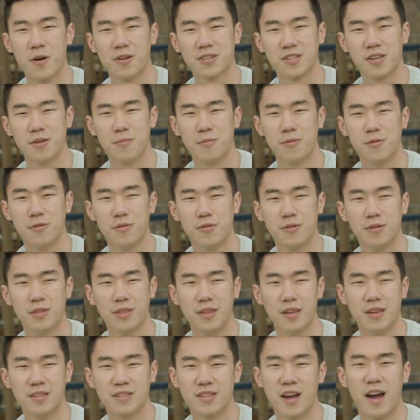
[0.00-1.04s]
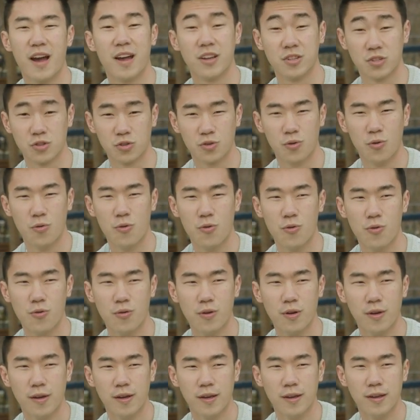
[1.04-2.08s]
basketball, the entire
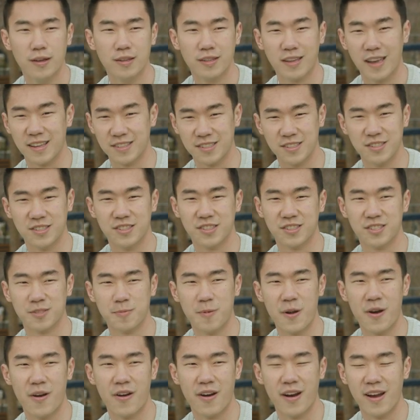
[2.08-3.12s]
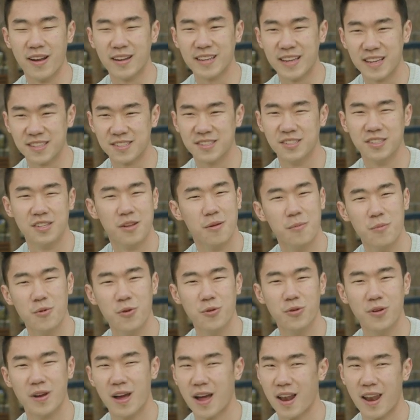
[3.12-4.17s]
school gets into the spirit and gets into the
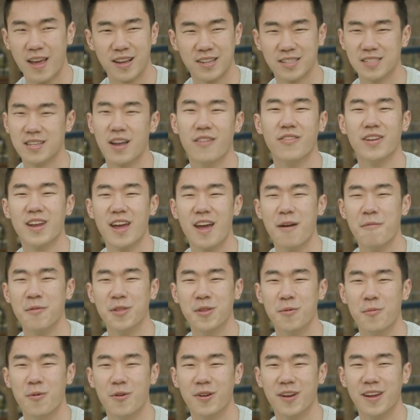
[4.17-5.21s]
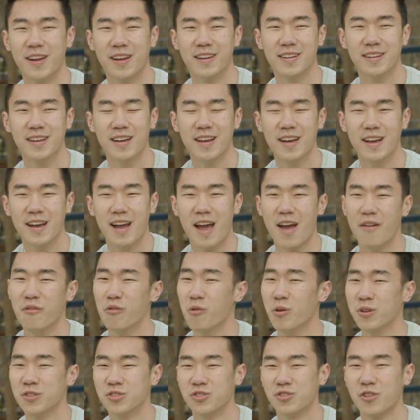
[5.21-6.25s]
mood at like 7 a.m. in the morning.
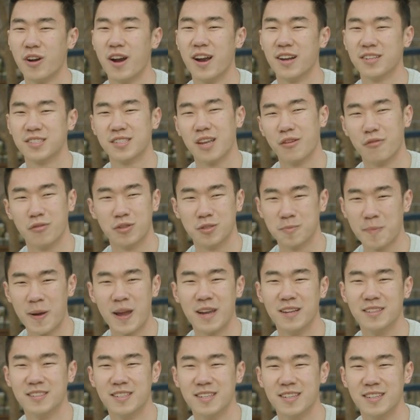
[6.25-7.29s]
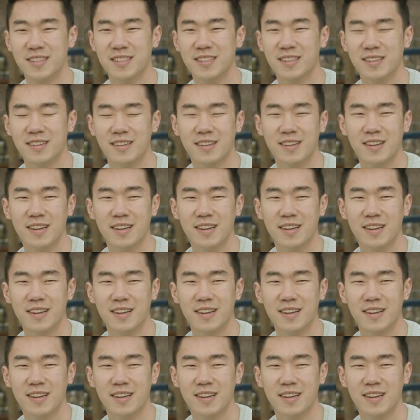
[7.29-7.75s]
Everyone's dressed, everyone's painted,